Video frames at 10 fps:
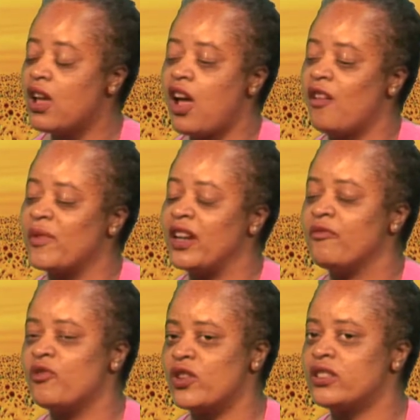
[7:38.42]
I mean, I've
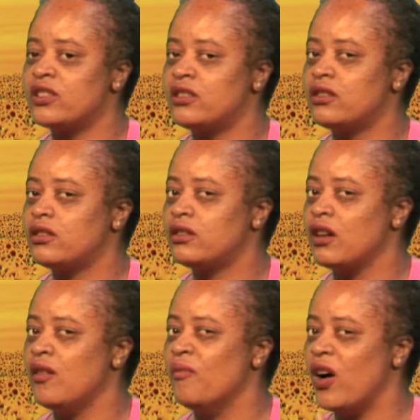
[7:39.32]
bought
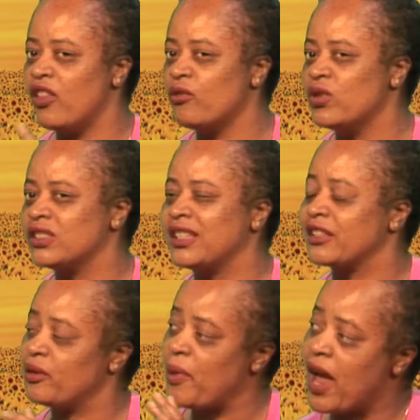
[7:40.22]
some other ones like
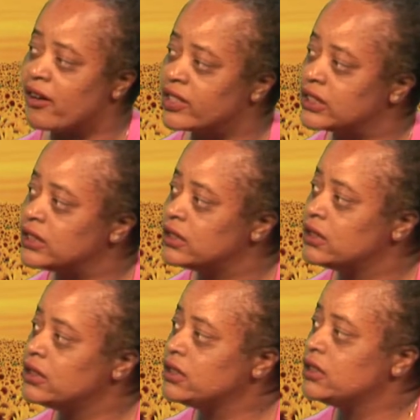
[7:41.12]
the Paris
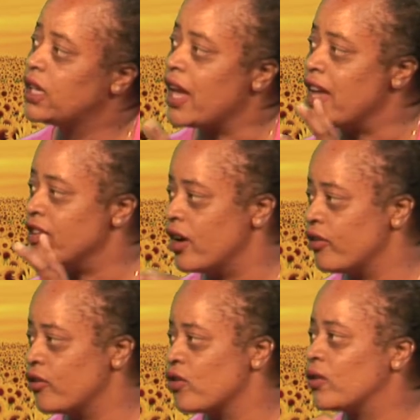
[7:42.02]
and
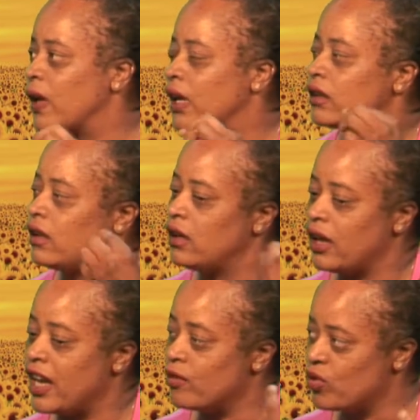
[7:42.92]
other like the
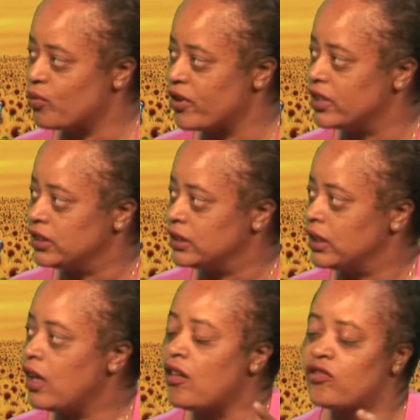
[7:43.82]
animal prints.
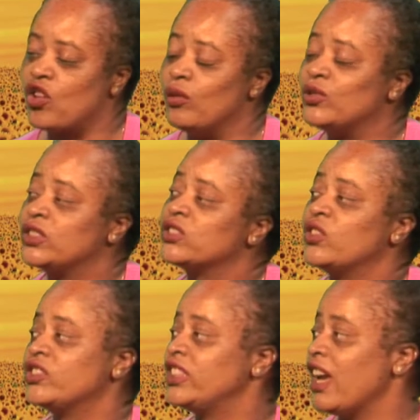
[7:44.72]
So I'm just going
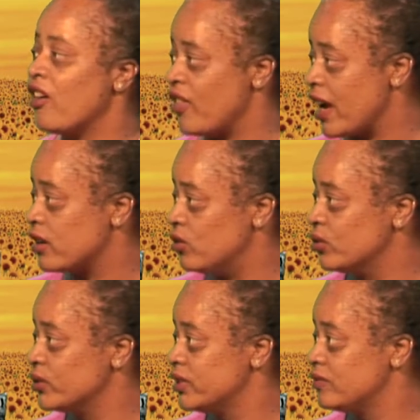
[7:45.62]
to see how that
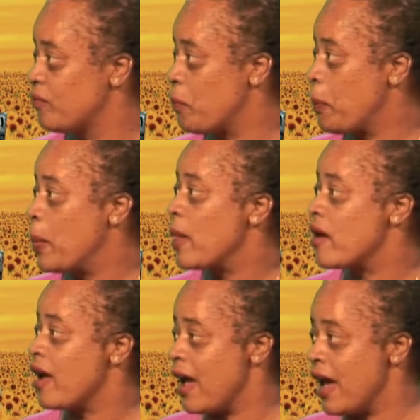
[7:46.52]
goes.
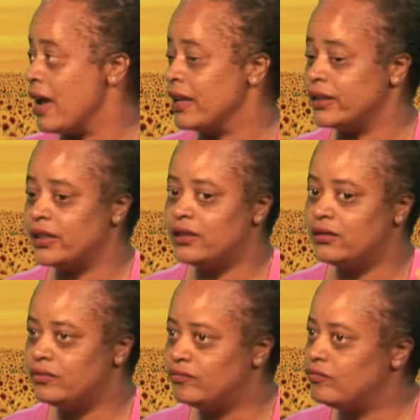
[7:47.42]
And
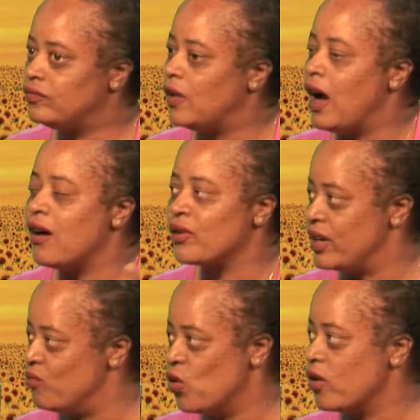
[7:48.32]
I'll
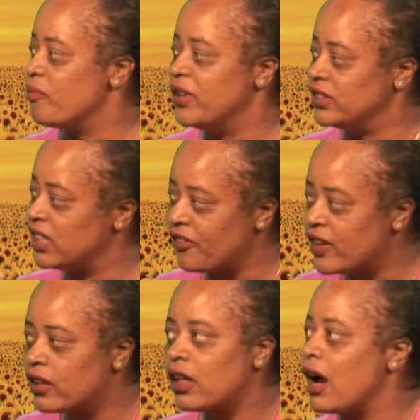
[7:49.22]
get more, but
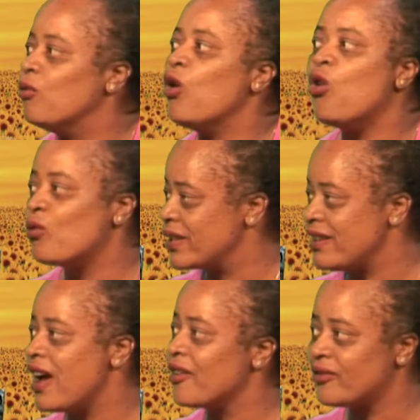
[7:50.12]
definitely I will always
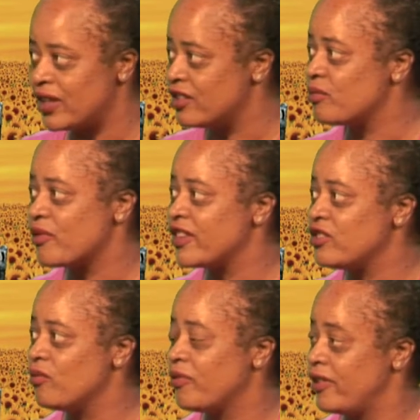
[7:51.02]
have the
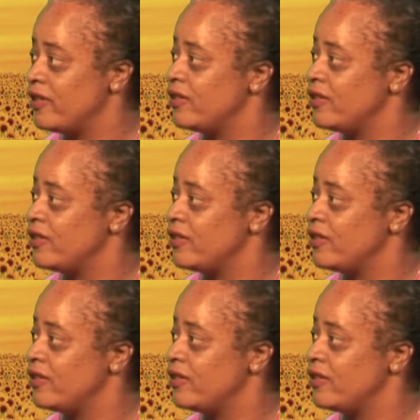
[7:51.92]
inspirational print.